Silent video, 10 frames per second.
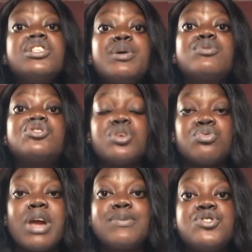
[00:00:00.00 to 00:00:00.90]
To be able to
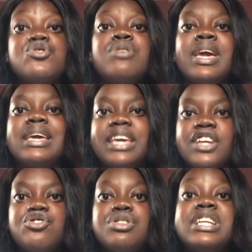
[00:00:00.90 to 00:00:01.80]
subscribe to you and
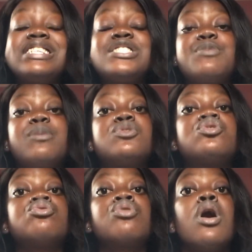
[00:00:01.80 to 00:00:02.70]
get you, they need to be able
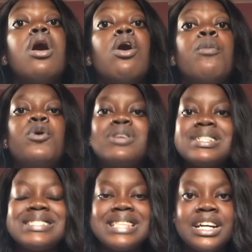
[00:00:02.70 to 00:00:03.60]
to
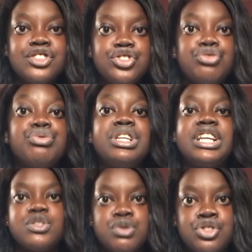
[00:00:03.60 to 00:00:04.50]
understand you,
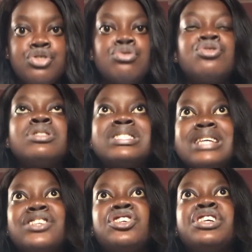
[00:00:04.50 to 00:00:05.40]
relate with you. So this is
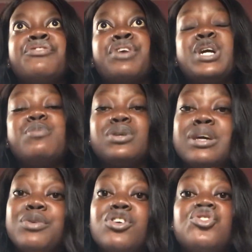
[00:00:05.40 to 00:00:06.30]
actually very
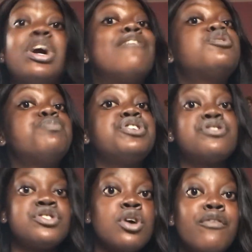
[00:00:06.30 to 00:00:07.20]
important, because you have to be
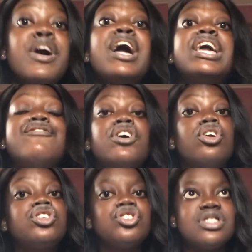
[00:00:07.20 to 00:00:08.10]
yourself. If you're
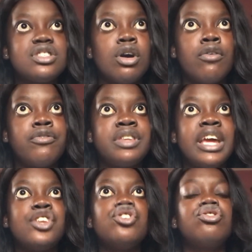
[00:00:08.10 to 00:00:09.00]
not yourself,
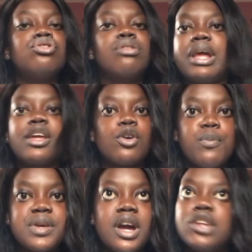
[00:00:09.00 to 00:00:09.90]
then you look like a
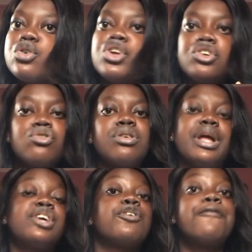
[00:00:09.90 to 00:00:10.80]
copycat, or you look
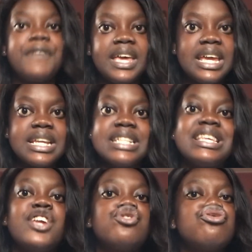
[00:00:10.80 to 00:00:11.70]
like you're faking it,
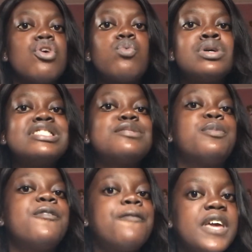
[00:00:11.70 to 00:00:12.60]
and you do not want to
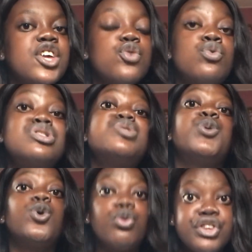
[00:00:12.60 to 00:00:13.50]
be fake. You want to
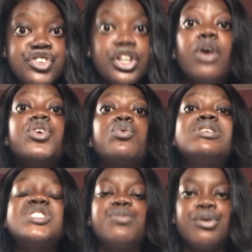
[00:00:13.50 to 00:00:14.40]
be original, you
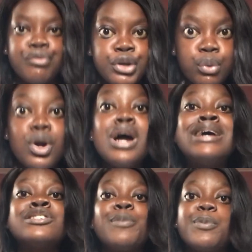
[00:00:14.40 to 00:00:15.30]
want to be real,
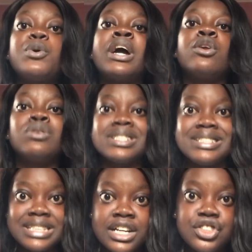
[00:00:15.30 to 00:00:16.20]
so people can
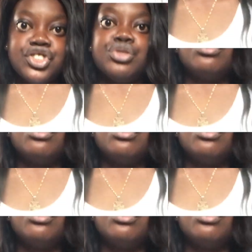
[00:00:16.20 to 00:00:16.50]
understand you.